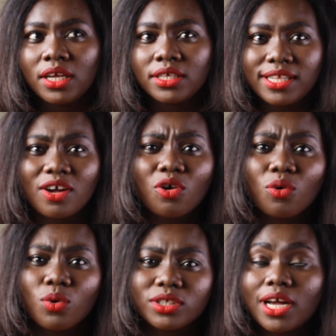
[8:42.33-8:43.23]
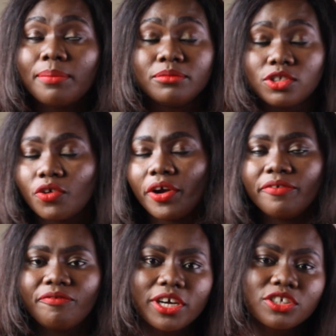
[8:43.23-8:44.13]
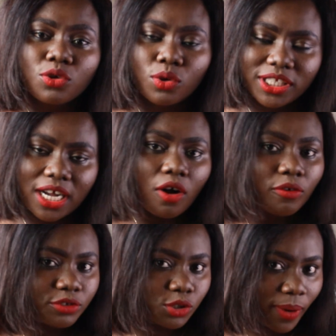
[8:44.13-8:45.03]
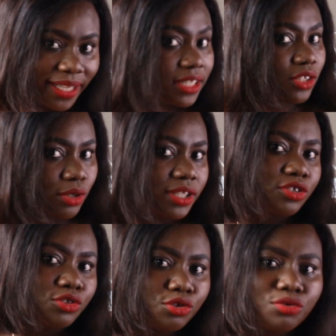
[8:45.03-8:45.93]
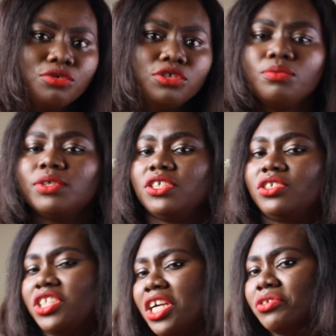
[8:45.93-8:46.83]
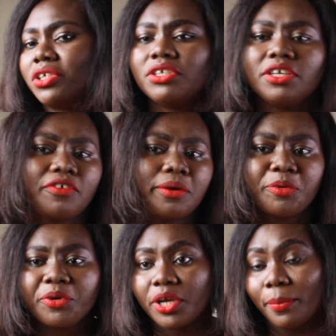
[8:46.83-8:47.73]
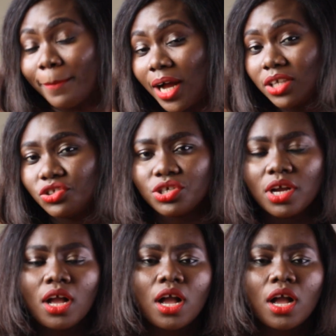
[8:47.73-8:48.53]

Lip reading: first quarter of 2022, so which is January, February or March,